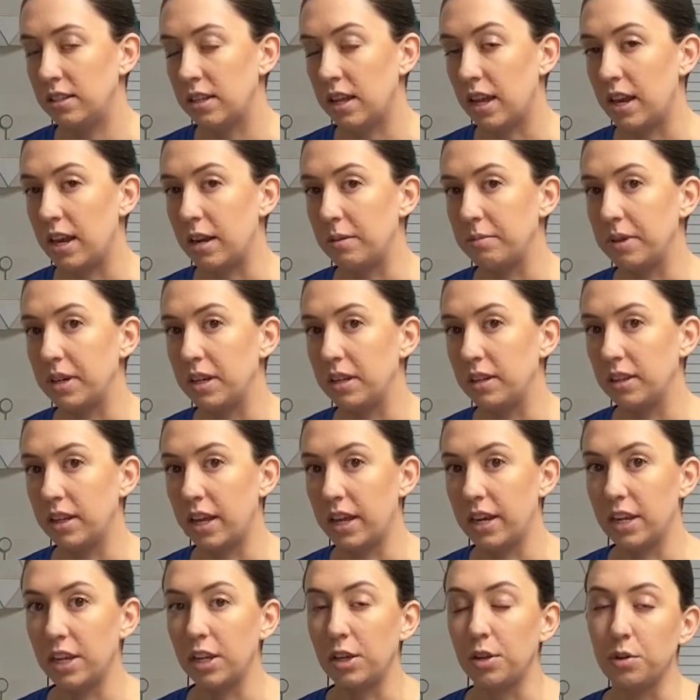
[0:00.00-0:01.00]
and I'm going to let
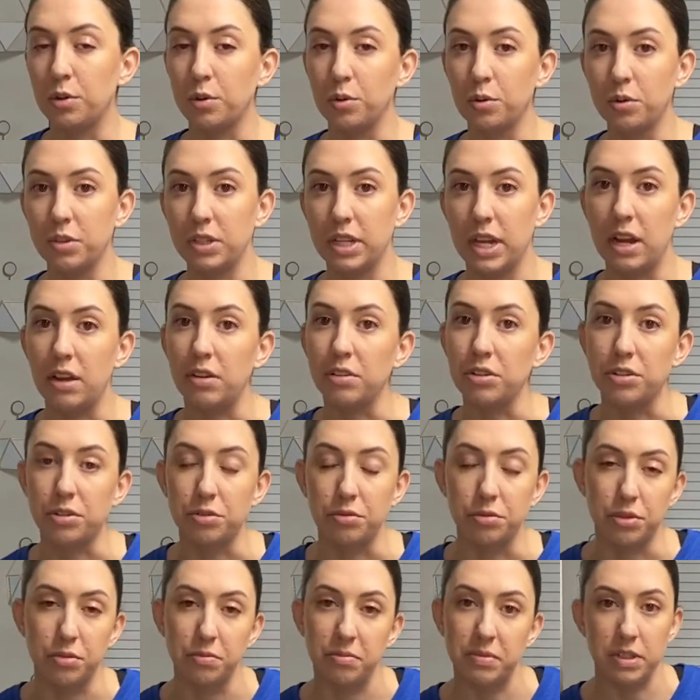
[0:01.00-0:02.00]
it cool down to
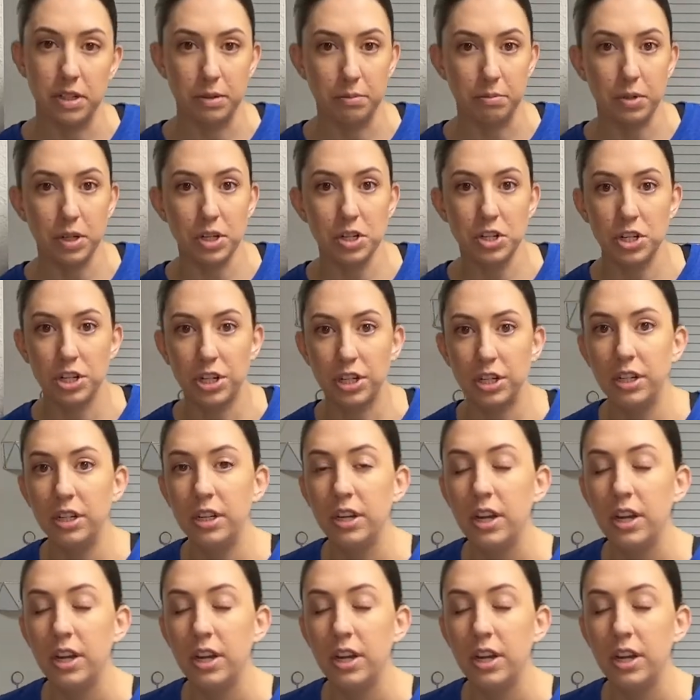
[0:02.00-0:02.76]
room temperature.